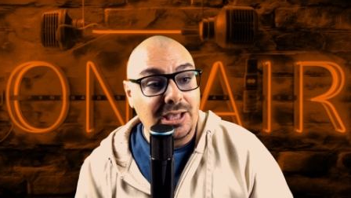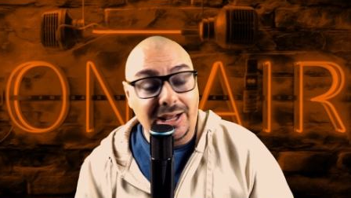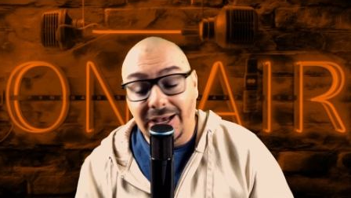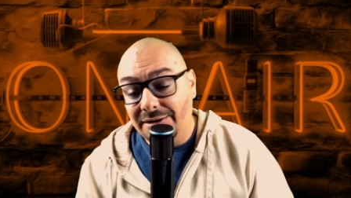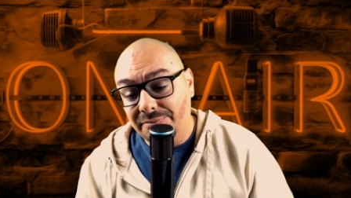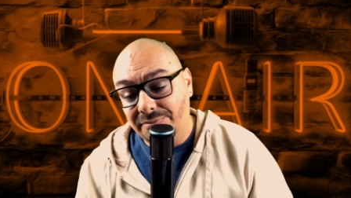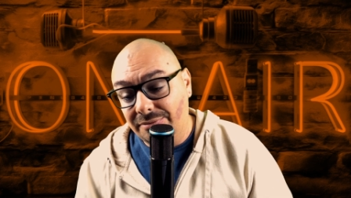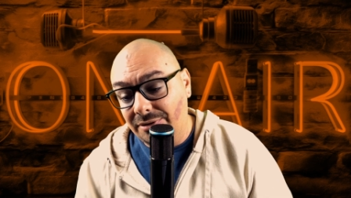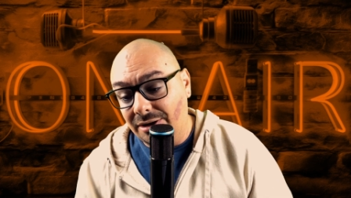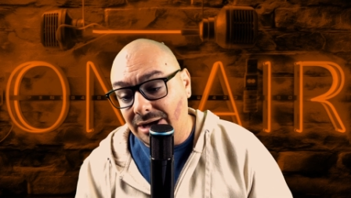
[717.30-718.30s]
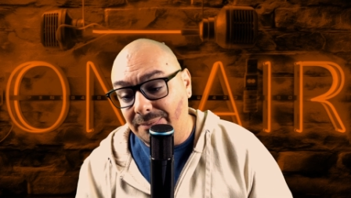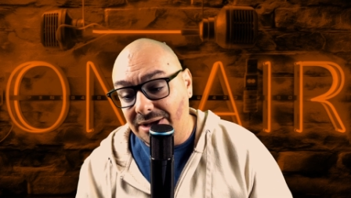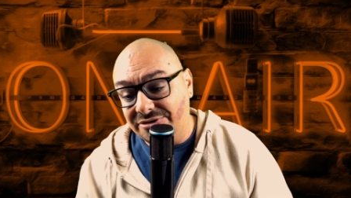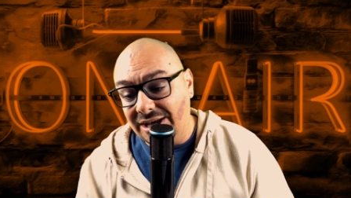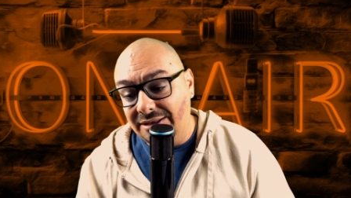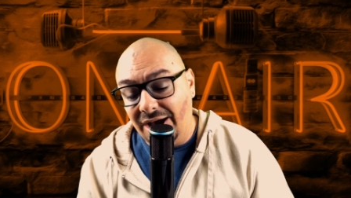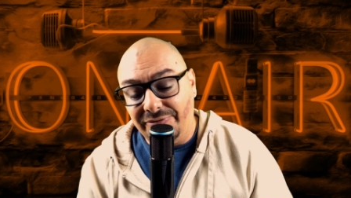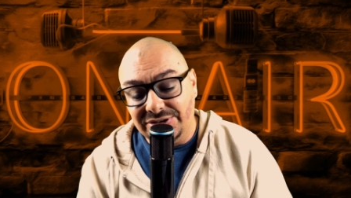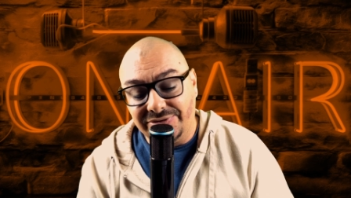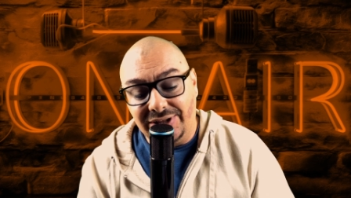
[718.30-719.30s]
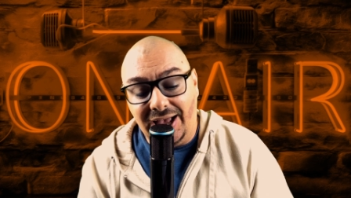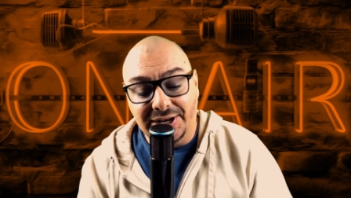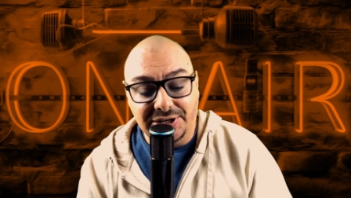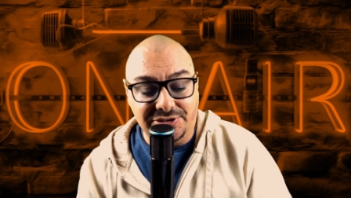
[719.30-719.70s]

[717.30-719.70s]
And, and look, I'm not saying the offensive line